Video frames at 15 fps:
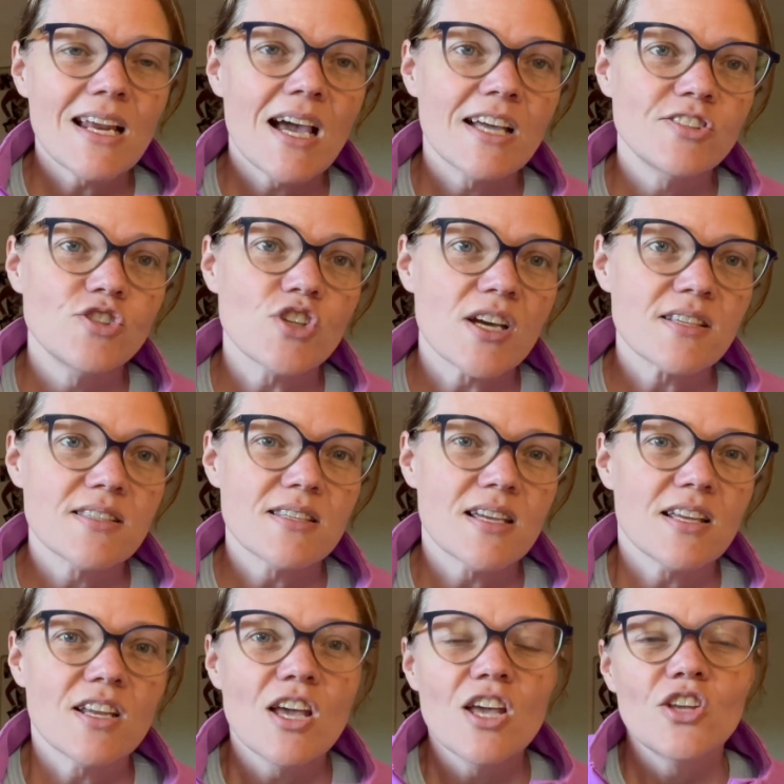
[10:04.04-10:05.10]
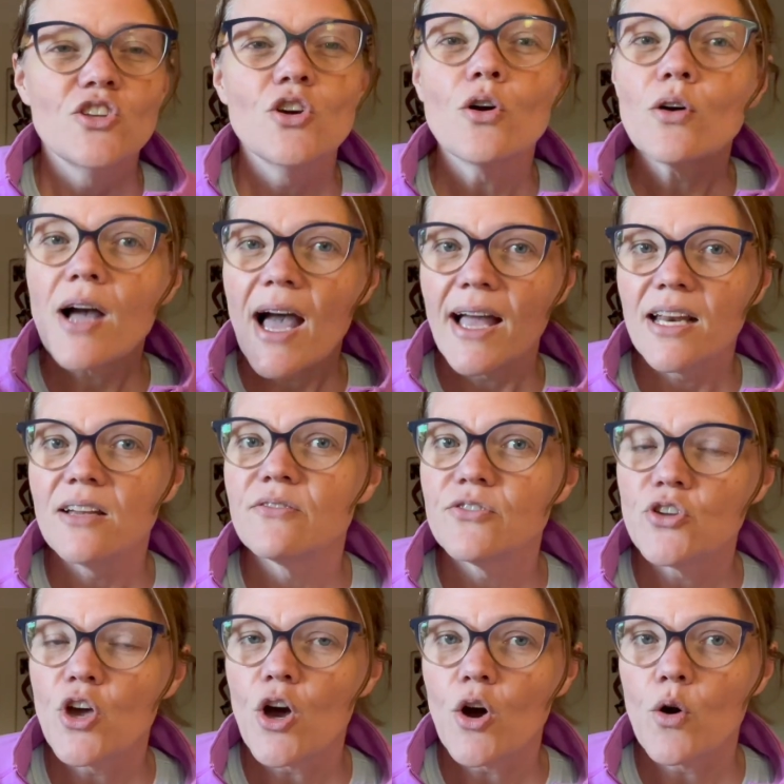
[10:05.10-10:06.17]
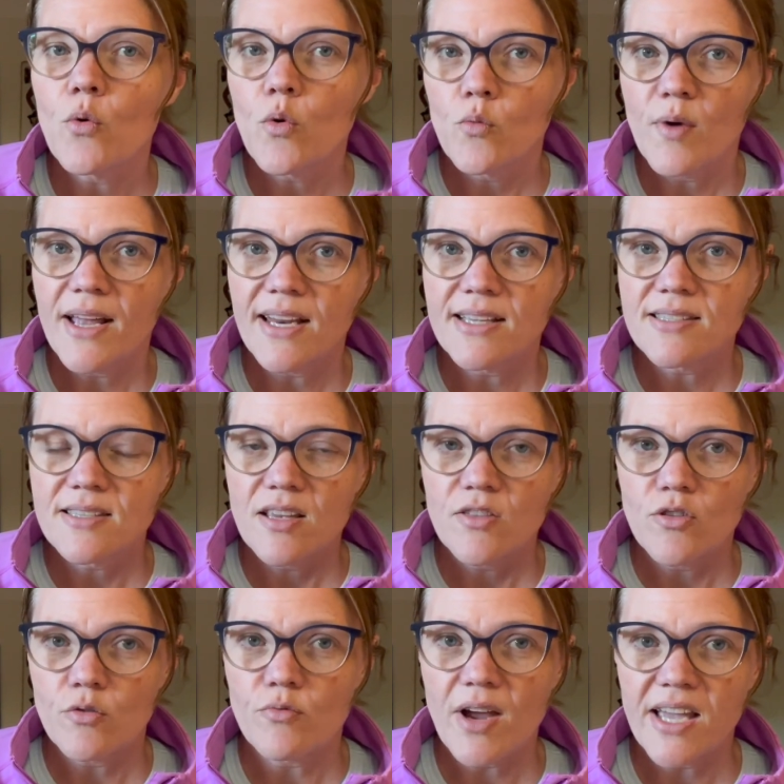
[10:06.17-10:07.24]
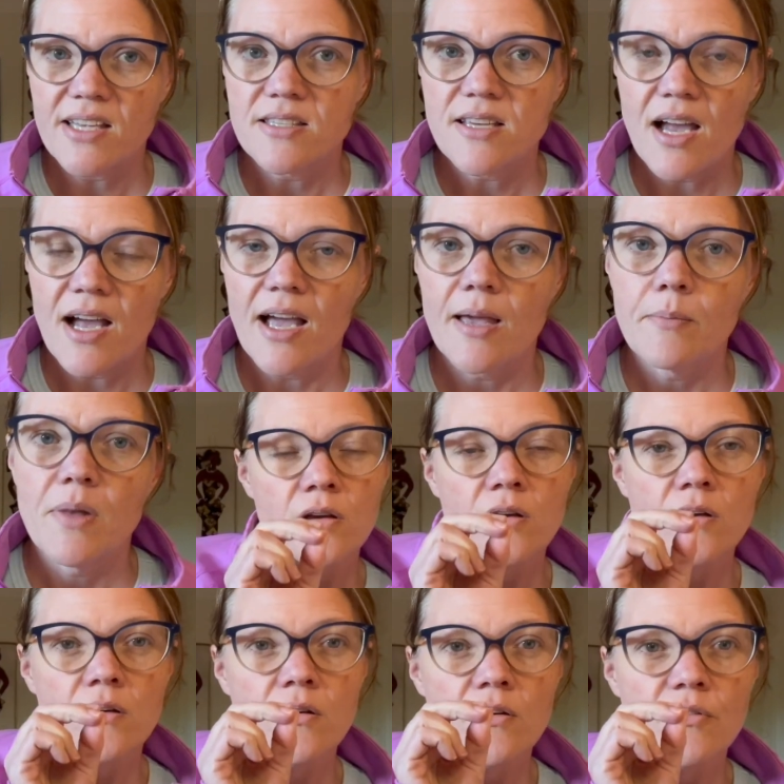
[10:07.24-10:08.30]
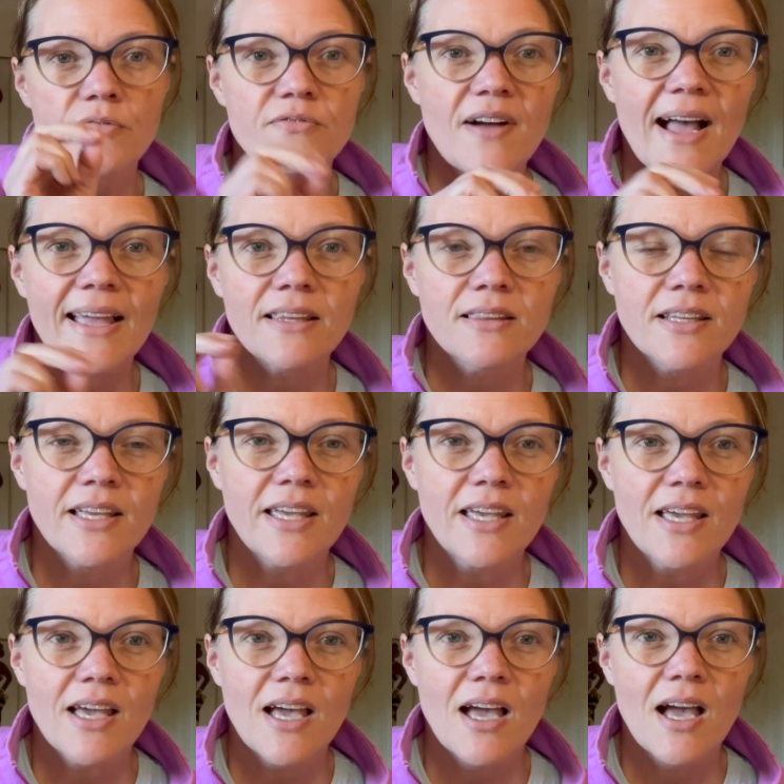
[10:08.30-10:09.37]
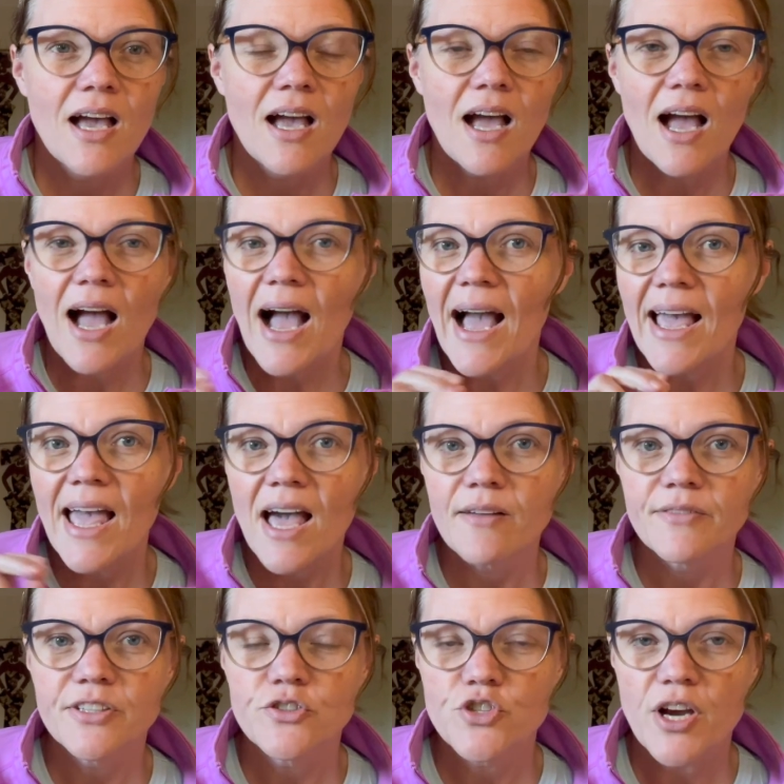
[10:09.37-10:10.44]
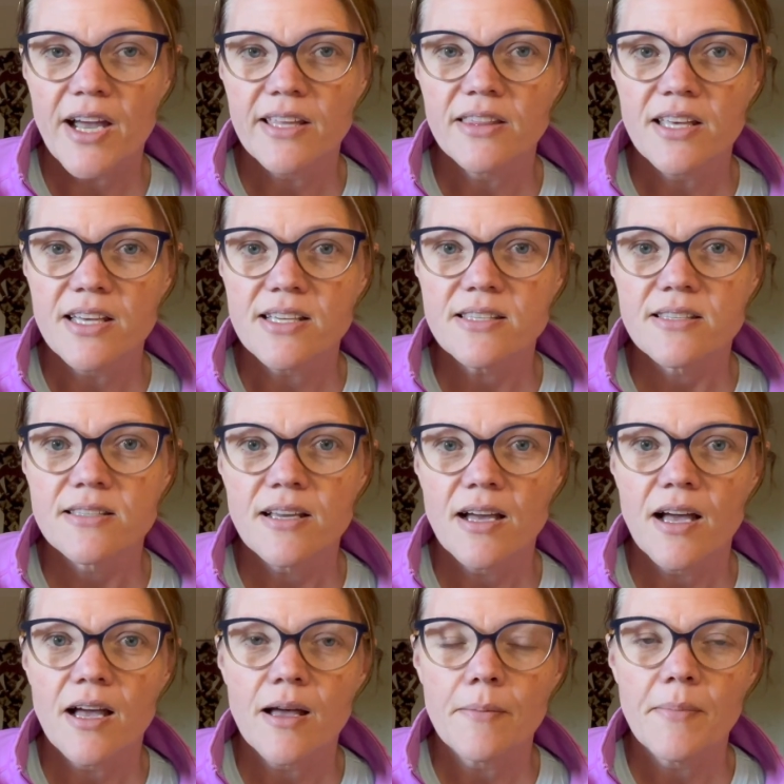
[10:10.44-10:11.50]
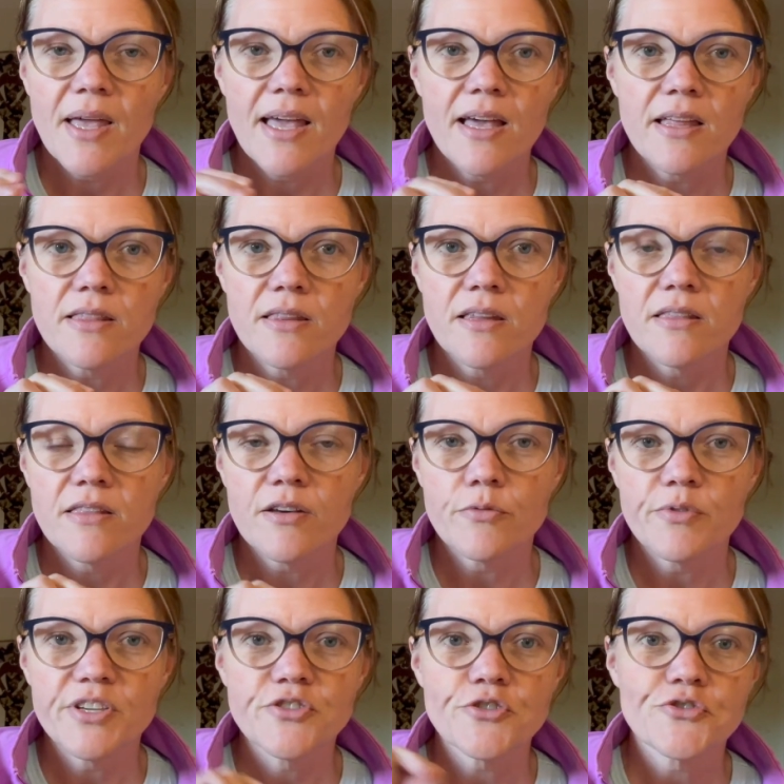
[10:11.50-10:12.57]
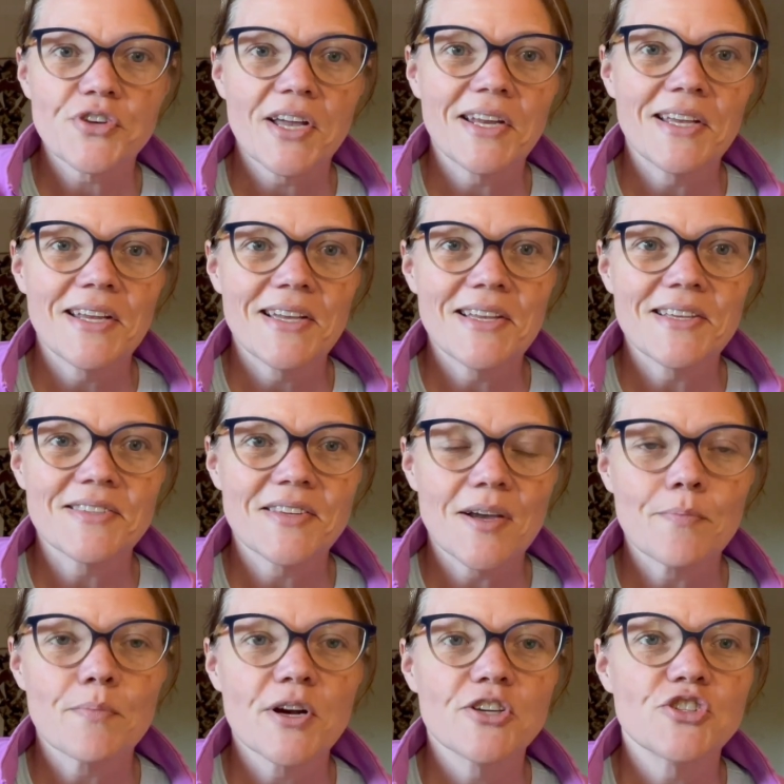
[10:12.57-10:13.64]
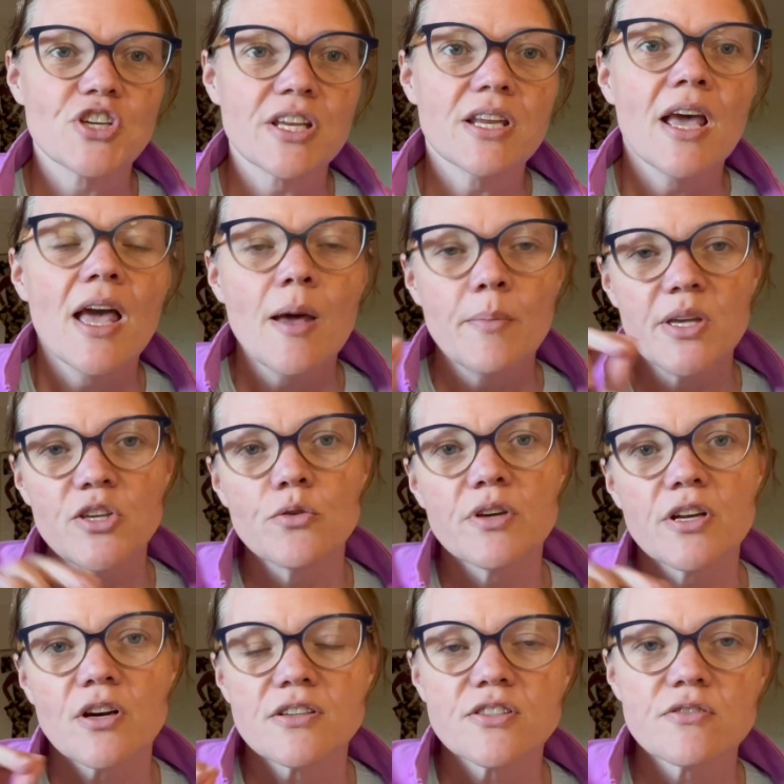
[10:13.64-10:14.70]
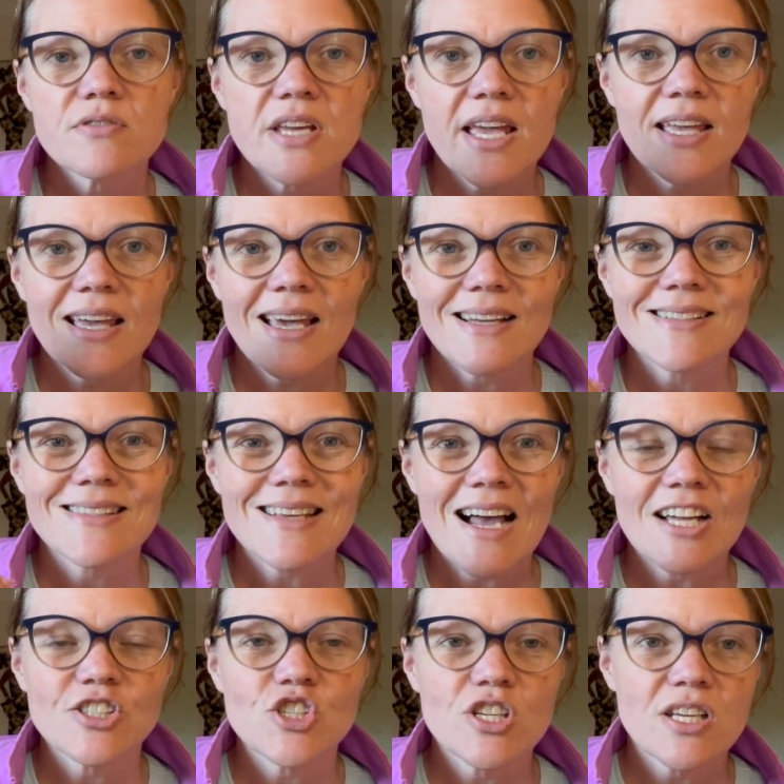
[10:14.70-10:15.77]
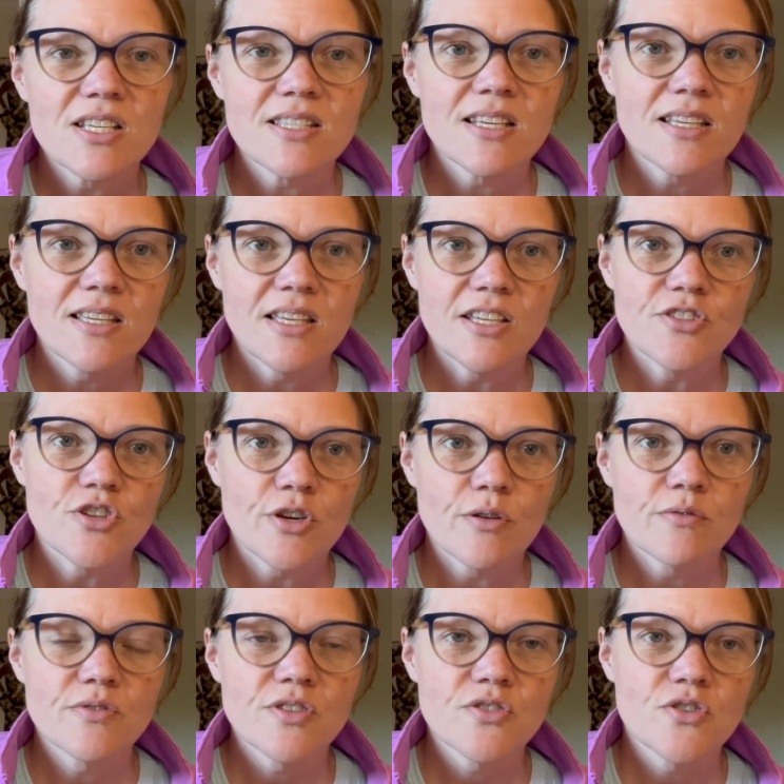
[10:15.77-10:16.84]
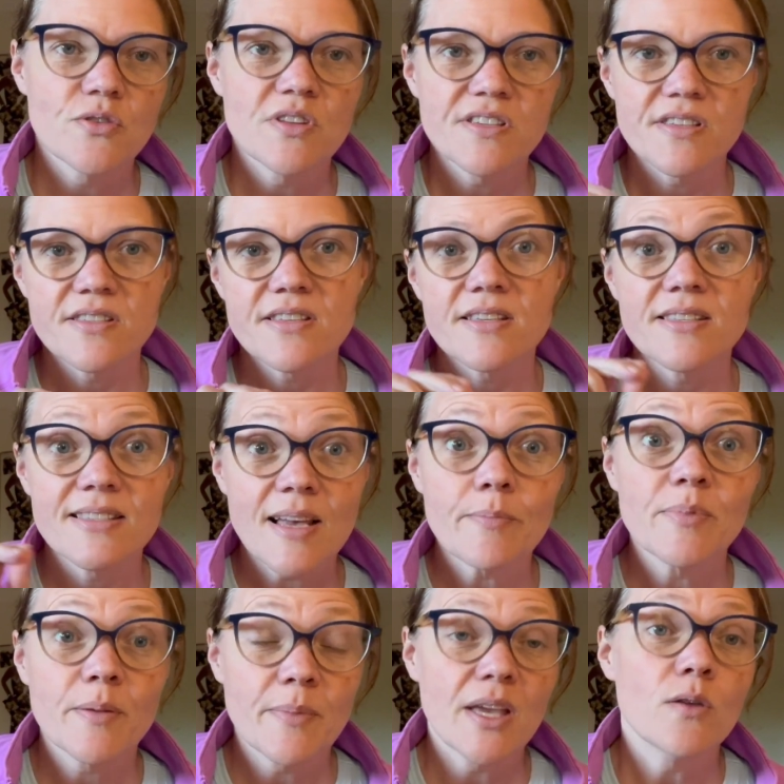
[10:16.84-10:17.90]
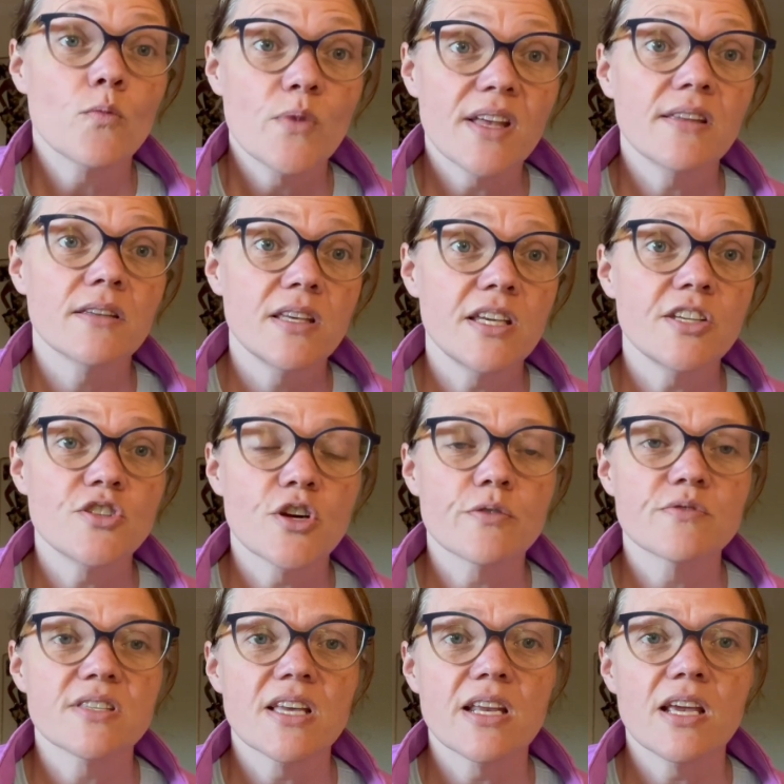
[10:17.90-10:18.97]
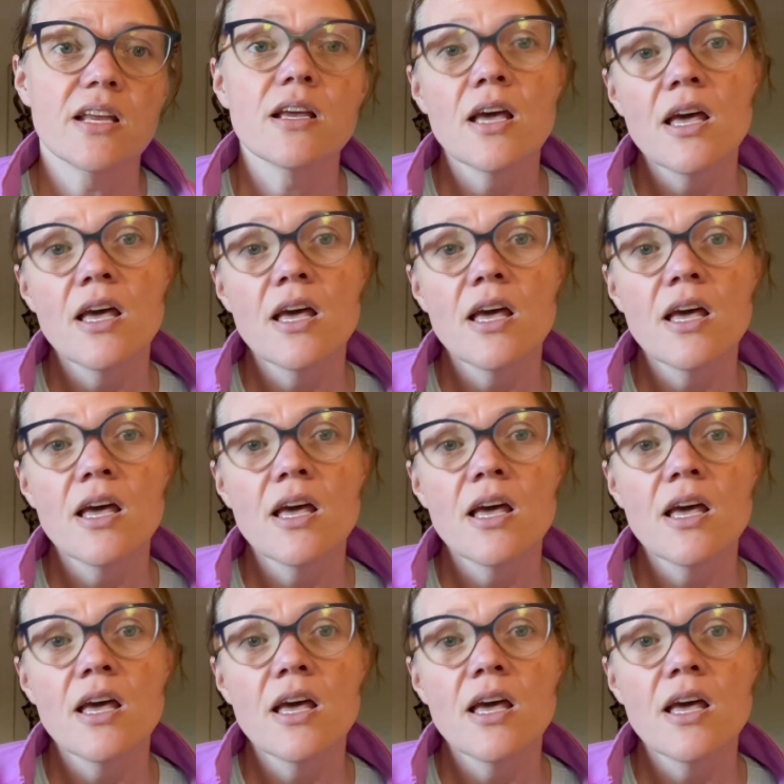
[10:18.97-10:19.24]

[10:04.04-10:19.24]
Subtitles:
adjusted. You'll kind of know when it's the right time. Finally, I haven't tried this, and the research on it is emerging, but you can also take exogenous ketones. So this is a supplement with ketones in it